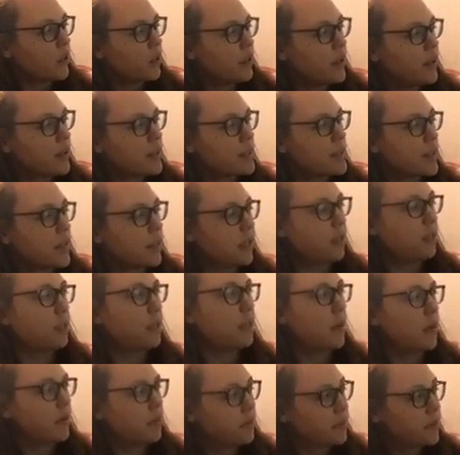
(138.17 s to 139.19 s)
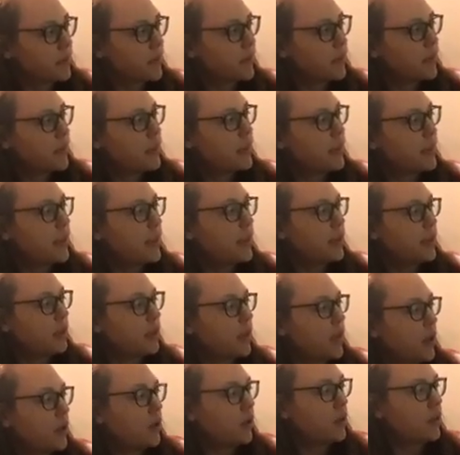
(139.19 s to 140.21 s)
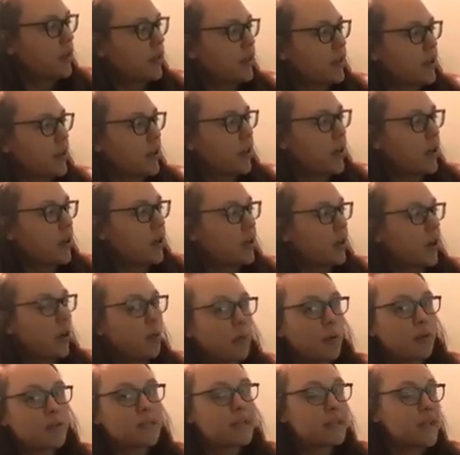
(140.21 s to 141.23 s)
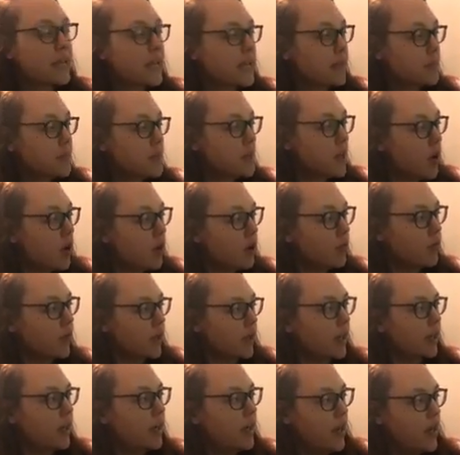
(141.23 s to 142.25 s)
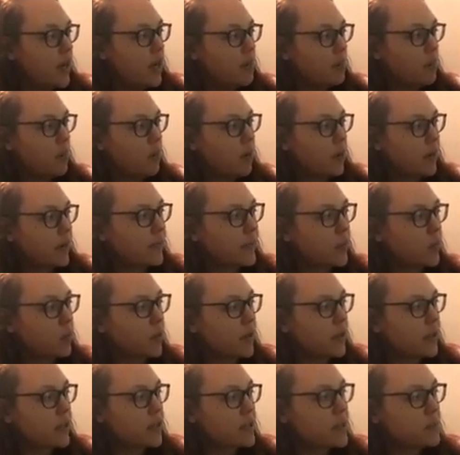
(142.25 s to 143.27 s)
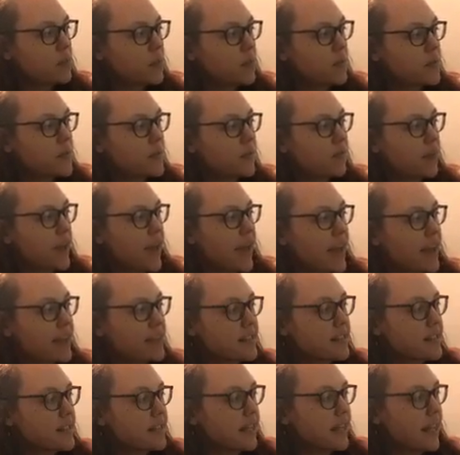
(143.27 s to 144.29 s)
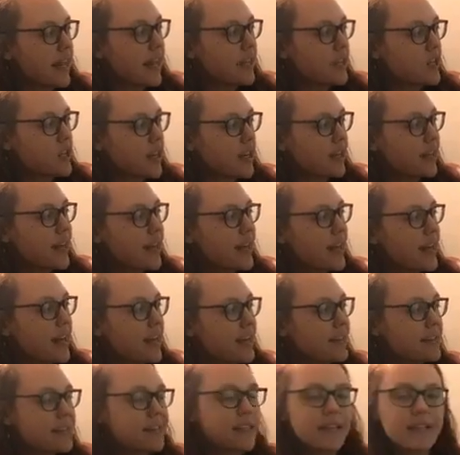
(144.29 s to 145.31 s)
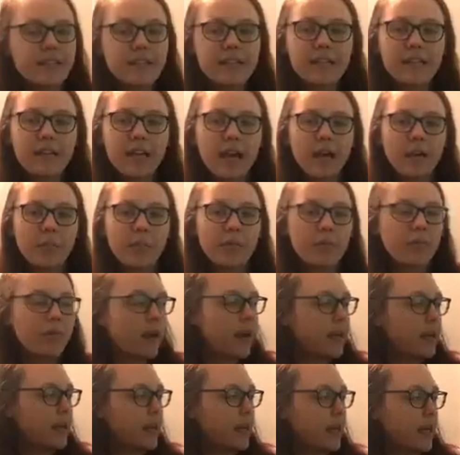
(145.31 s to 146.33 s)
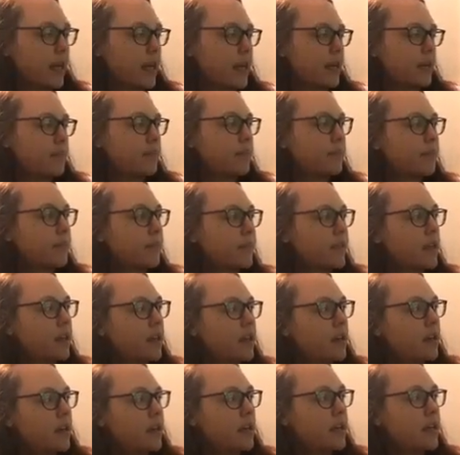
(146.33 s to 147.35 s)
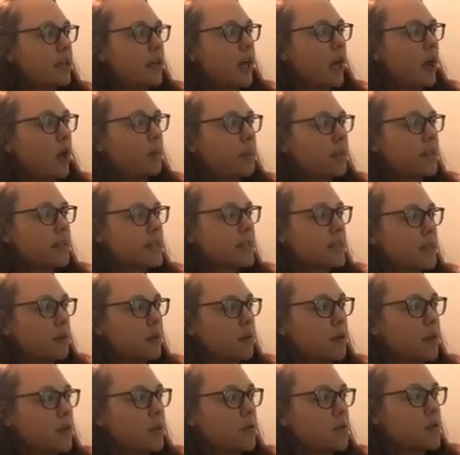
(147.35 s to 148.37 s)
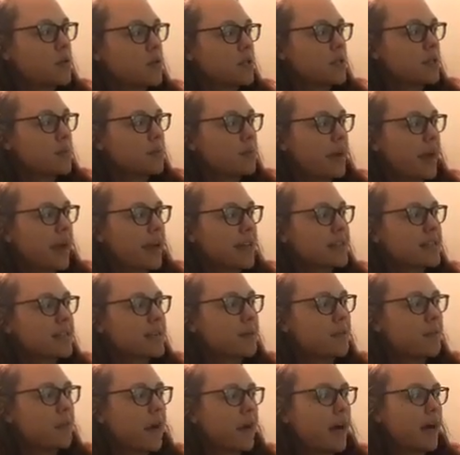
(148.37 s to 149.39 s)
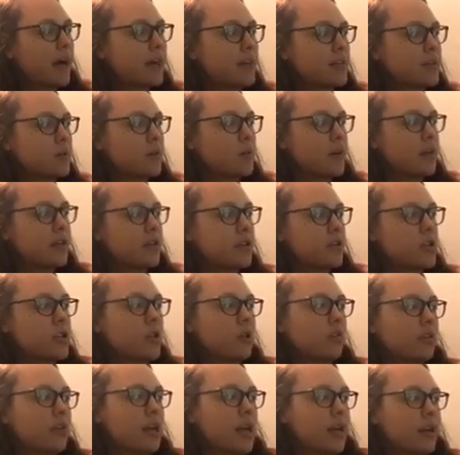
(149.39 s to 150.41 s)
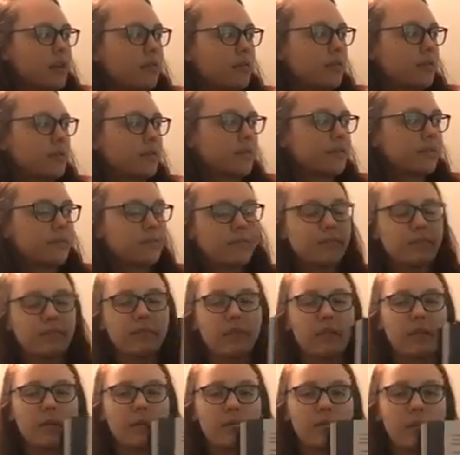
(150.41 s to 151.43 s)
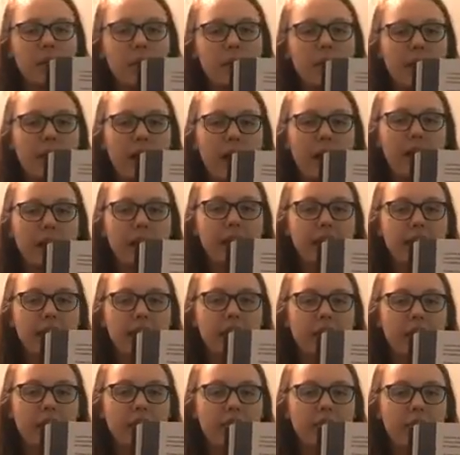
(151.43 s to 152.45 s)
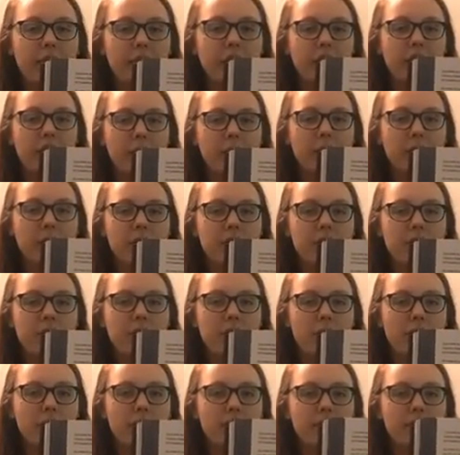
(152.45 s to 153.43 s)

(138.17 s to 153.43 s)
wheels hit a bump in the road and the cart almost tips over, but one of the workers moves fast to catch it and sets it up right again. Helping someone who's just passing by is a way to show love. Maybe I can love my neighbor too.